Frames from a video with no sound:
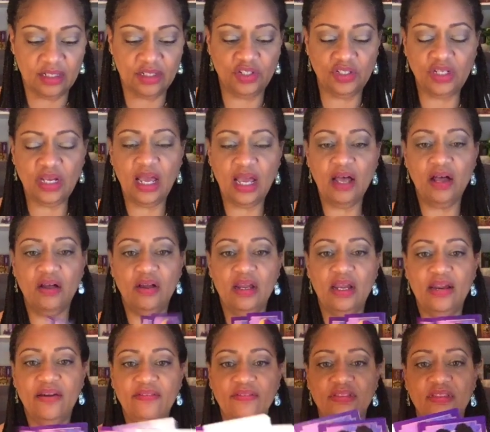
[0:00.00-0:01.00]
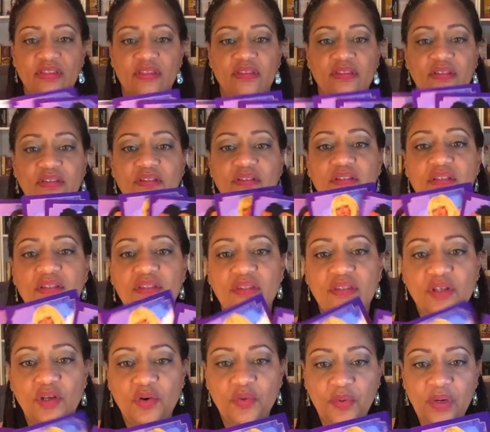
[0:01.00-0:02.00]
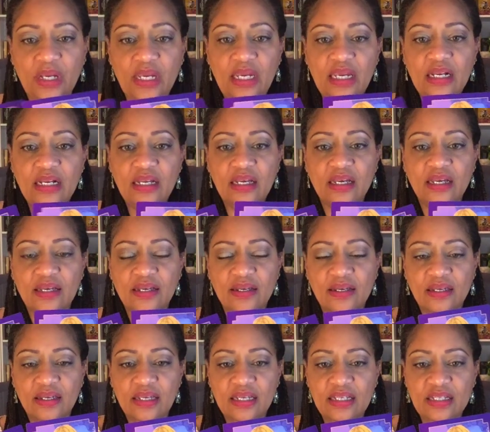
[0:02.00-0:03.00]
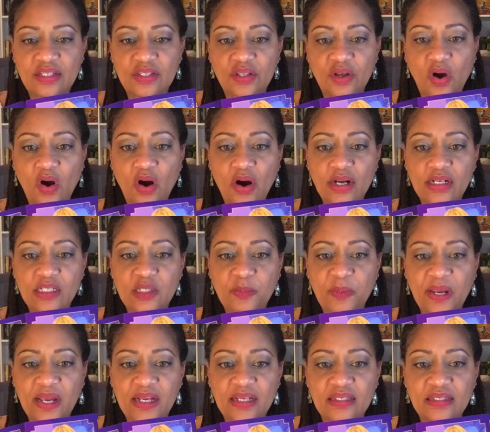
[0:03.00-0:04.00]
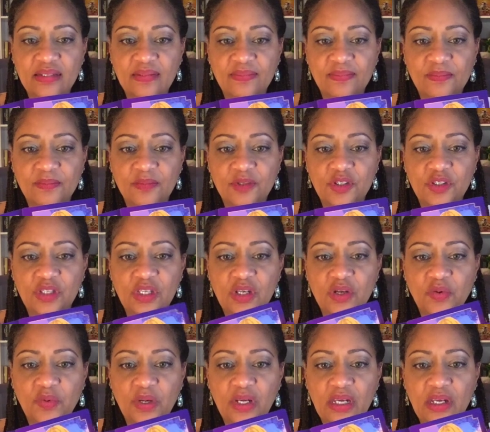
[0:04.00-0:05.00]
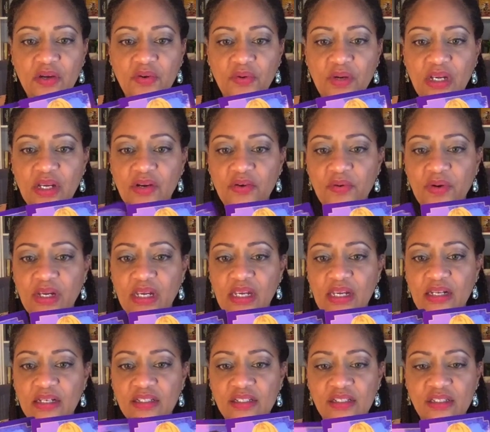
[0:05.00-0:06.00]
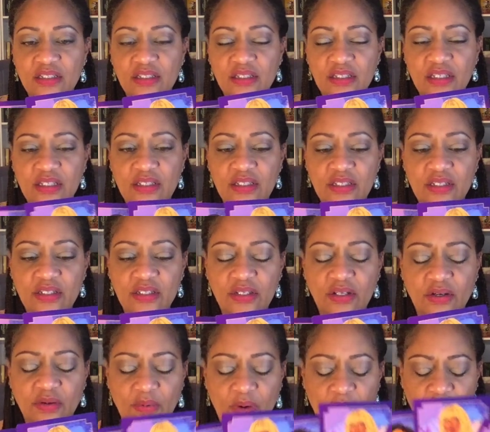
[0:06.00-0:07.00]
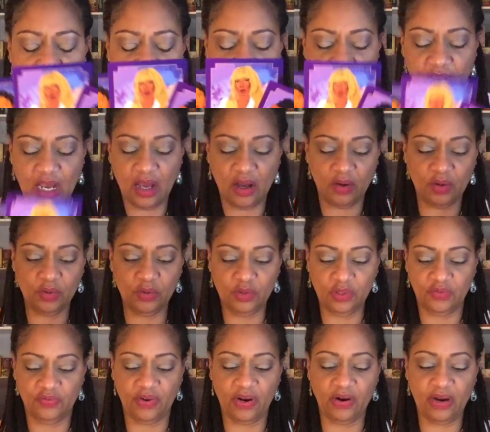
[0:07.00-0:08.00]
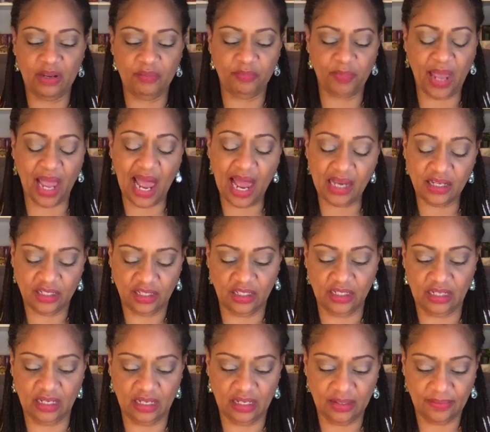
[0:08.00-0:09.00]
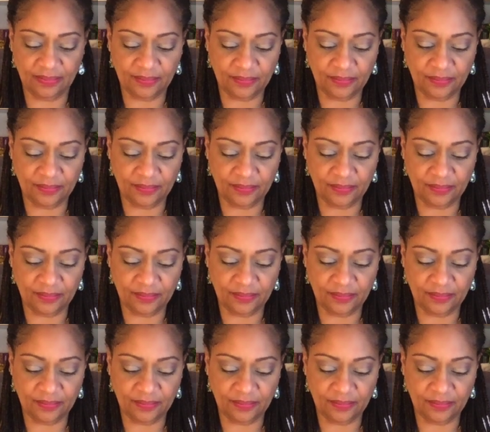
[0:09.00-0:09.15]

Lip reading: child, the green is the heart space. You see green, green, green? This is a child who's very passionate